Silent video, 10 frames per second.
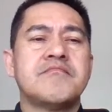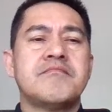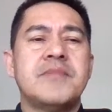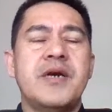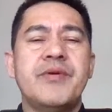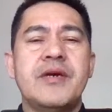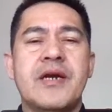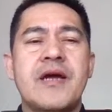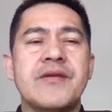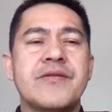maybe
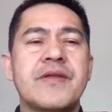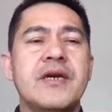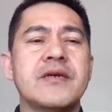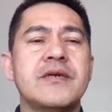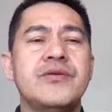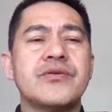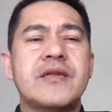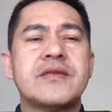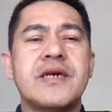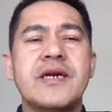another thing, you
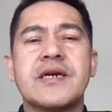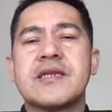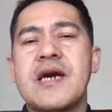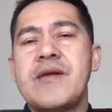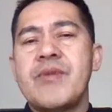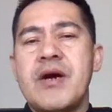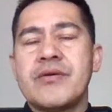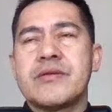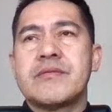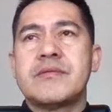can take a time
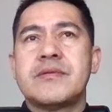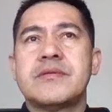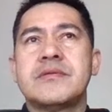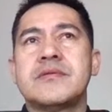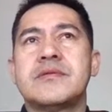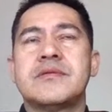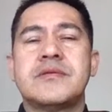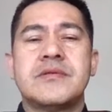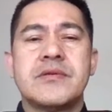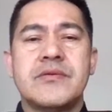out.
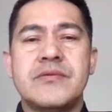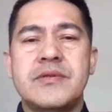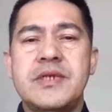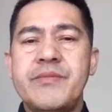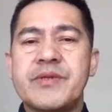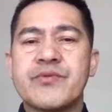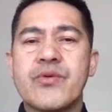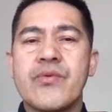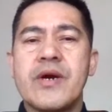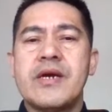So leave it for
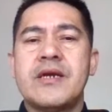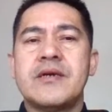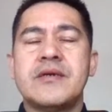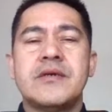a while.